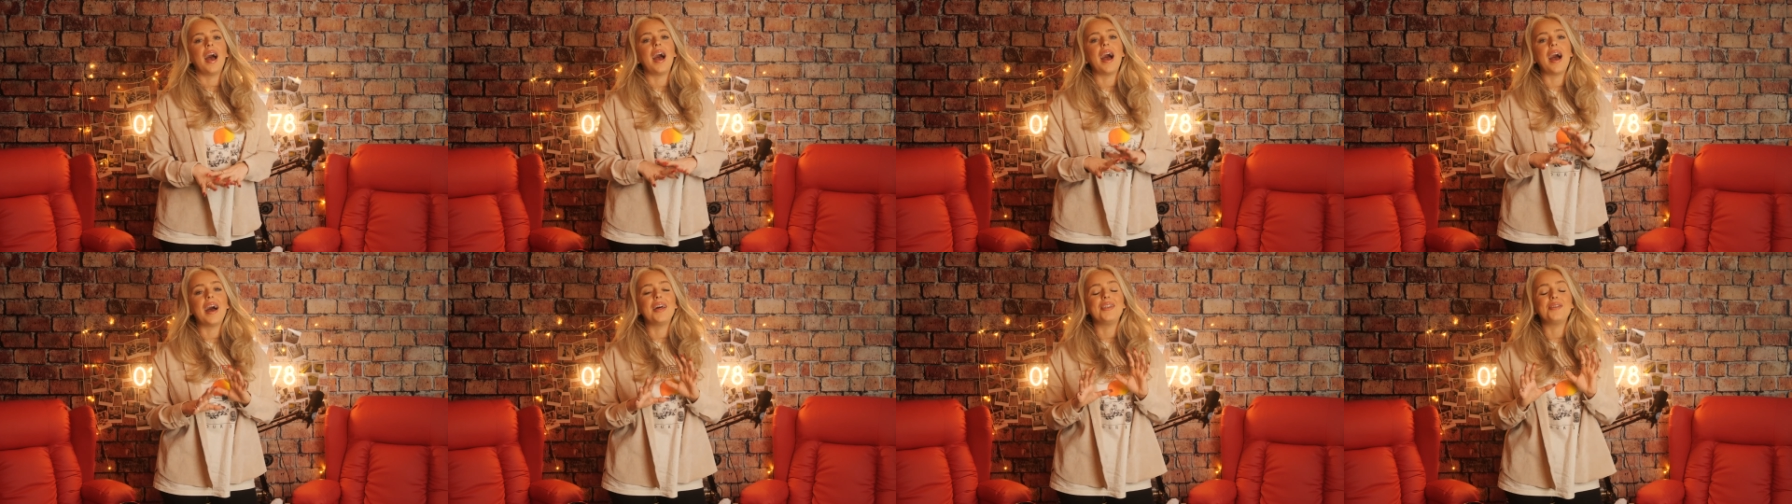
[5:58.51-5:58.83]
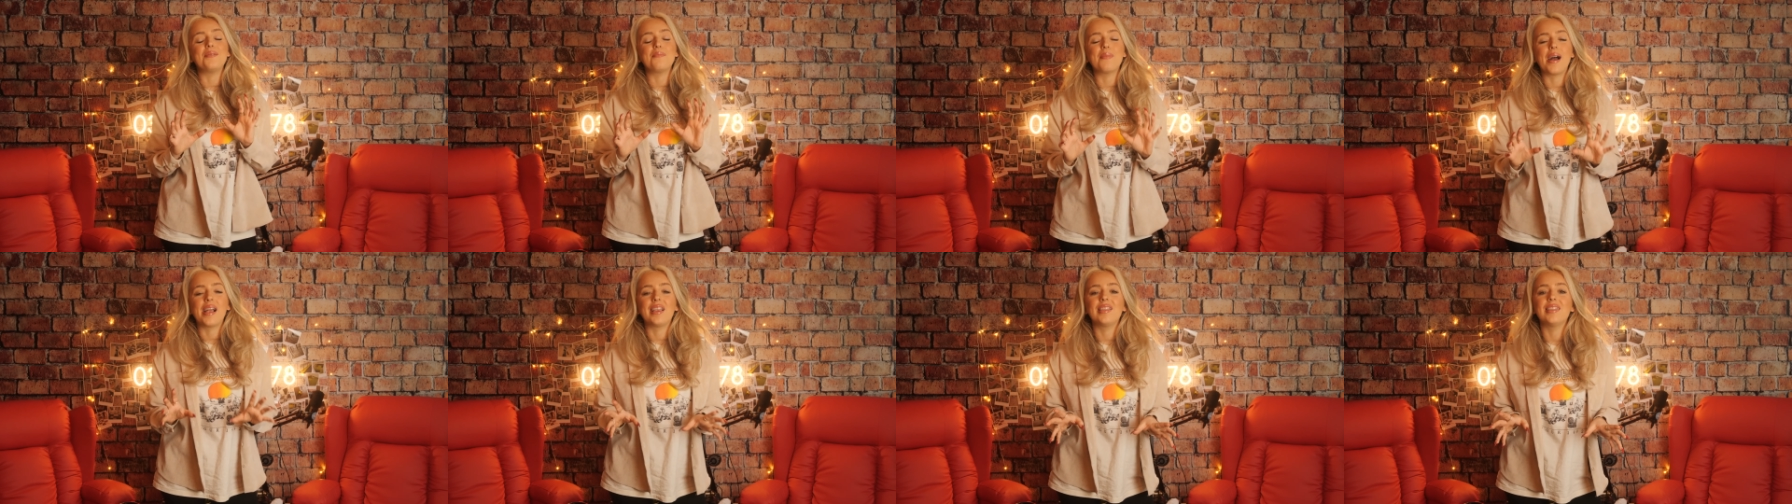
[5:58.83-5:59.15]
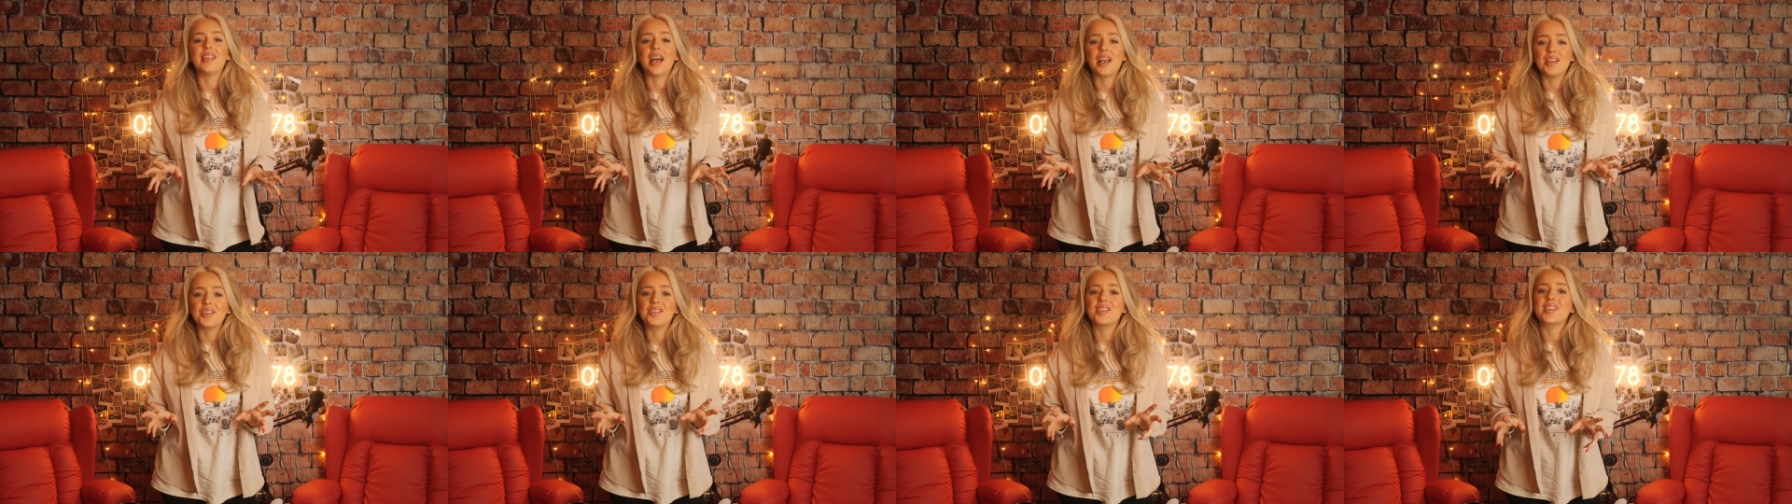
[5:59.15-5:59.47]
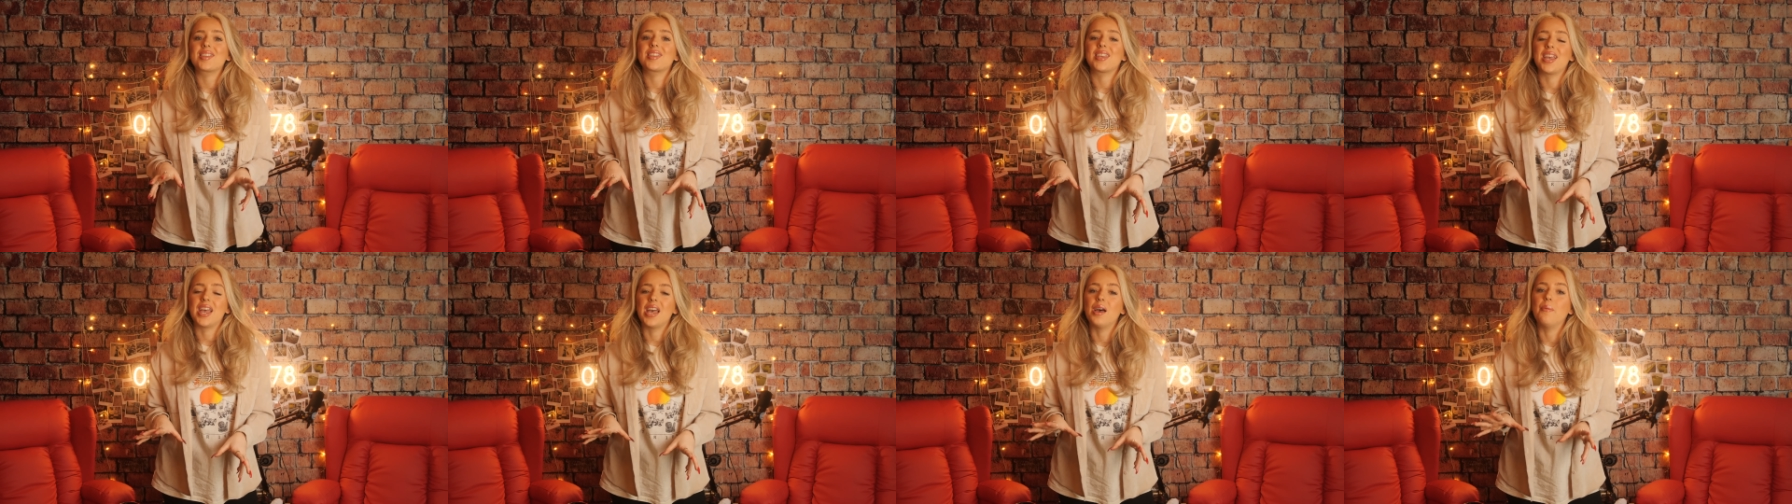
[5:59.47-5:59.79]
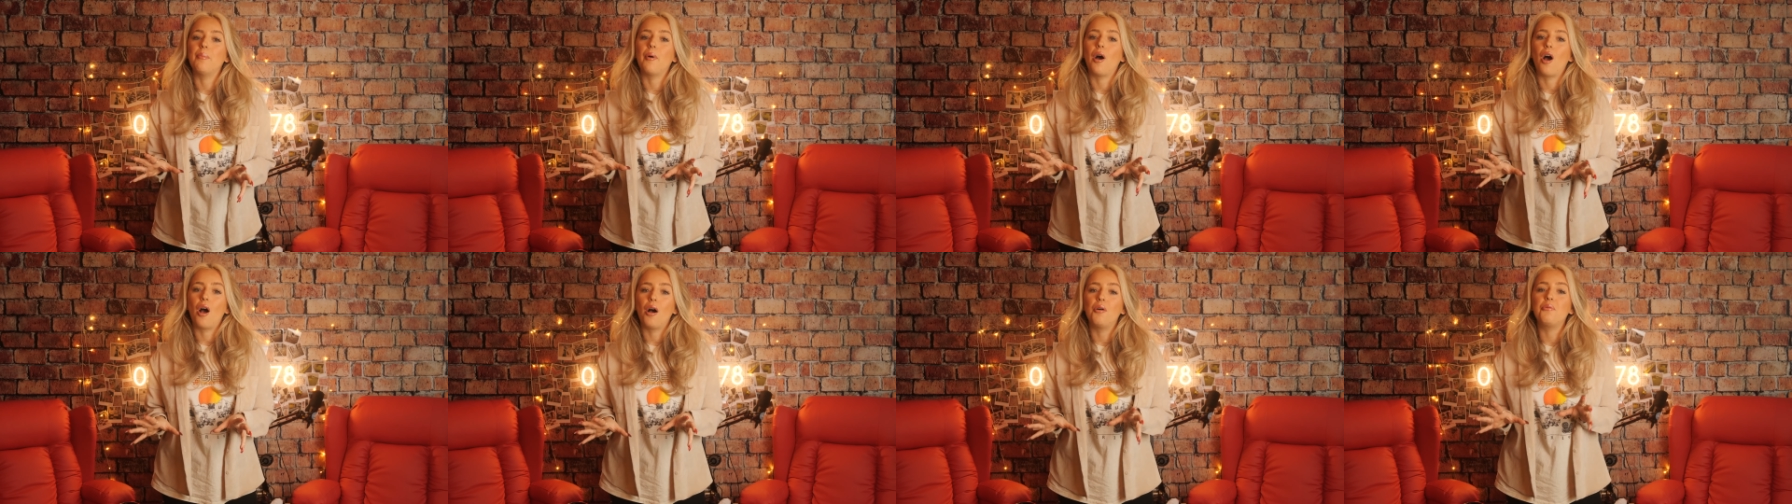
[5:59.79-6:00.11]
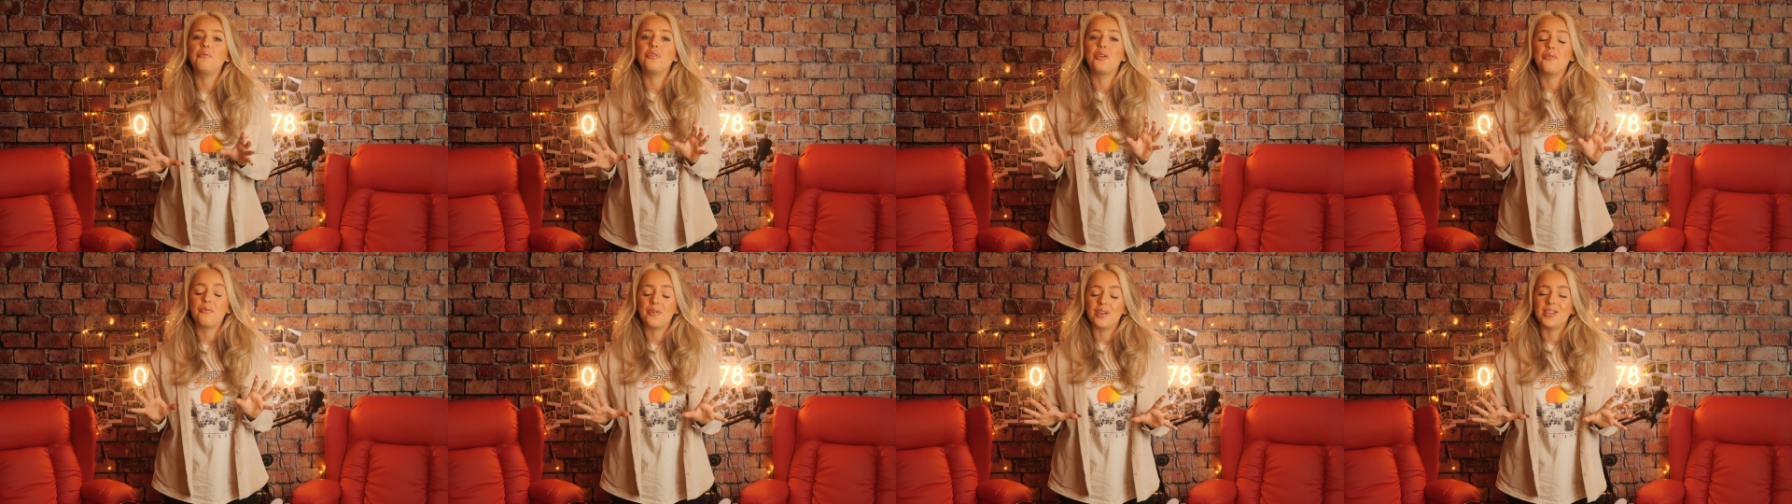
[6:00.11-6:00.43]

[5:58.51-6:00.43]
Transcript: And my last tip of the